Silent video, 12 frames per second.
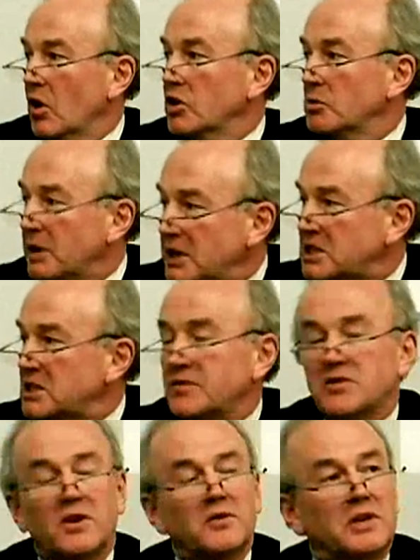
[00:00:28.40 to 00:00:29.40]
on the basis
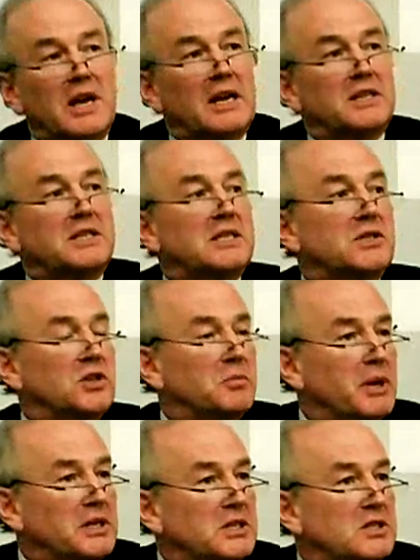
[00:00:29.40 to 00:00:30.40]
of analysis, on the
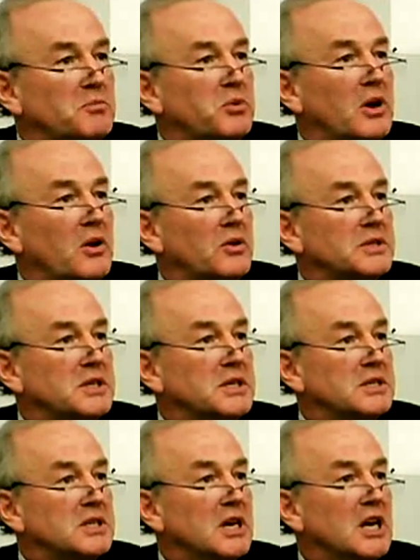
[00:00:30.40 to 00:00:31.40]
basis of
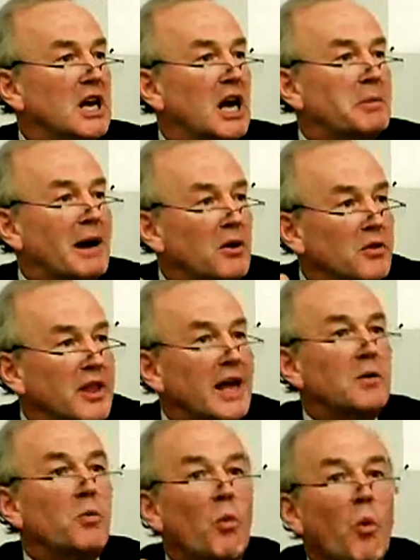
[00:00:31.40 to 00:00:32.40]
priorities, about
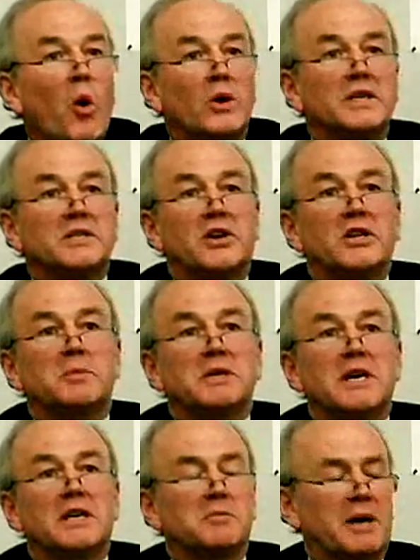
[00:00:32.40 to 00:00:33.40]
then what is going to be
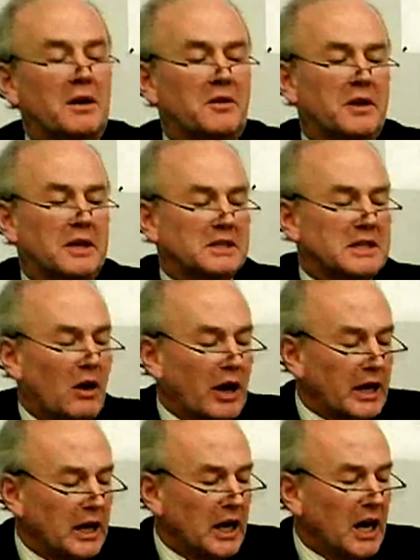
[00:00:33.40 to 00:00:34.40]
done about things.
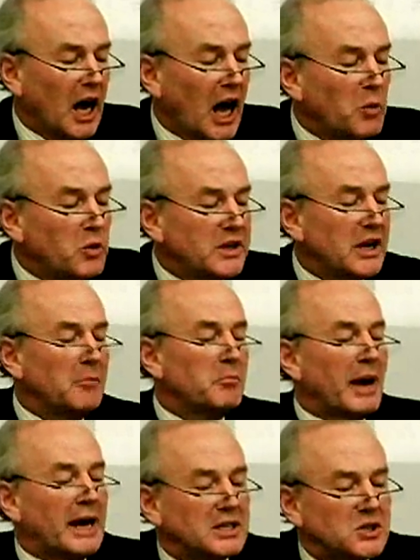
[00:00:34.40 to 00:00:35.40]
Now, I would come
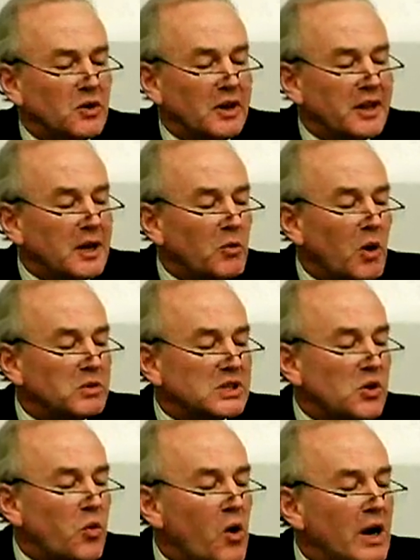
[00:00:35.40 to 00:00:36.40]
back to, I think, what was
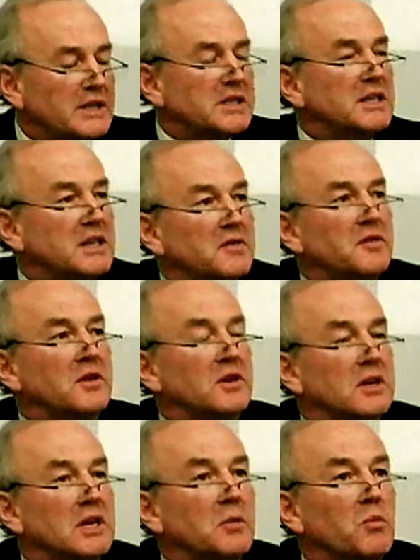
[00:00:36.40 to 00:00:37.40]
quite
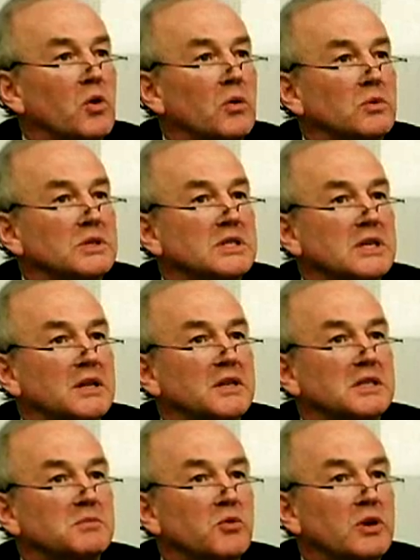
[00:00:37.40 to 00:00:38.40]
significant in what was said
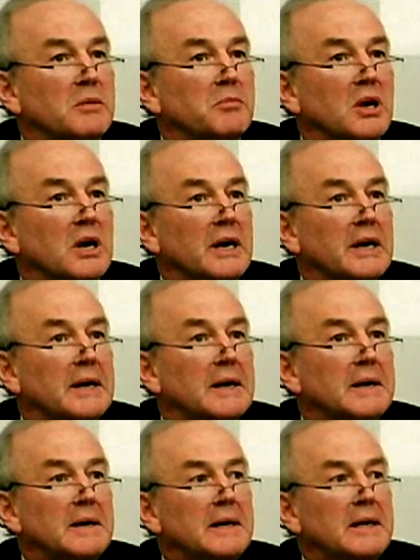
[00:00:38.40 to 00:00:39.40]
this morning by
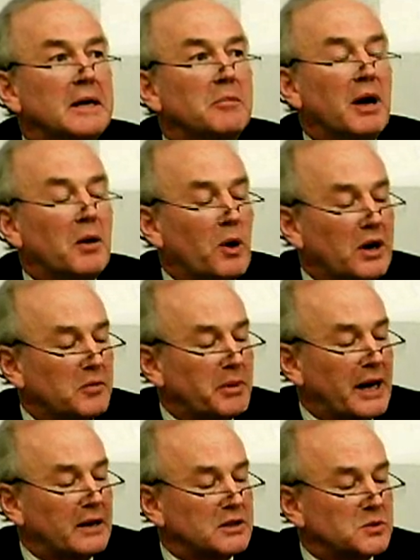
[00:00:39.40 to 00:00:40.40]
one of the
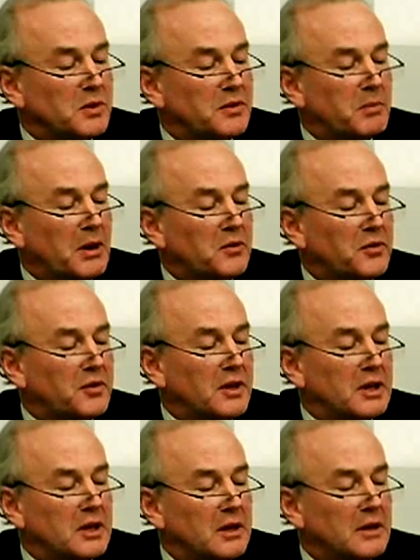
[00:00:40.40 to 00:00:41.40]
panels with both
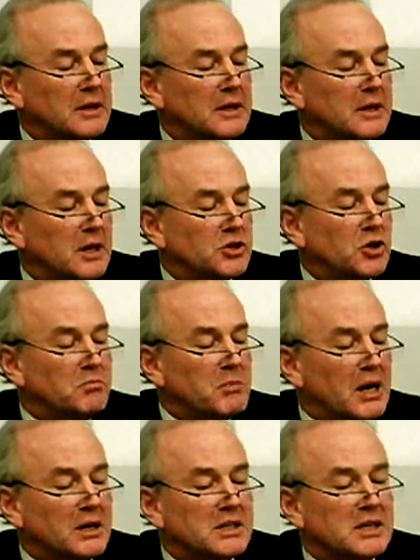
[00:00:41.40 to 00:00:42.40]
the John
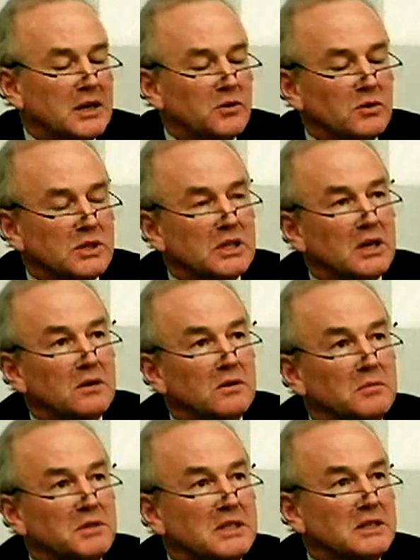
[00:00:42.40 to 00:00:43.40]
Monks and
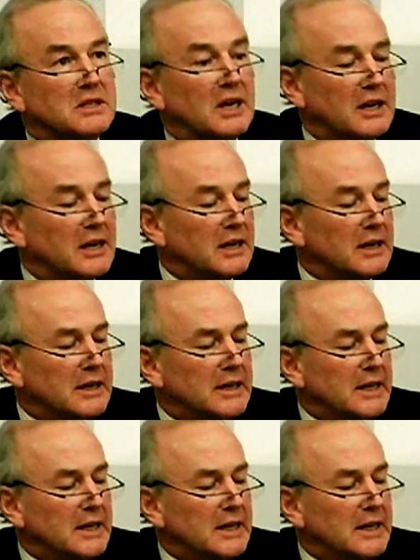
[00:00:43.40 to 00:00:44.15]
also Mr. Sellier,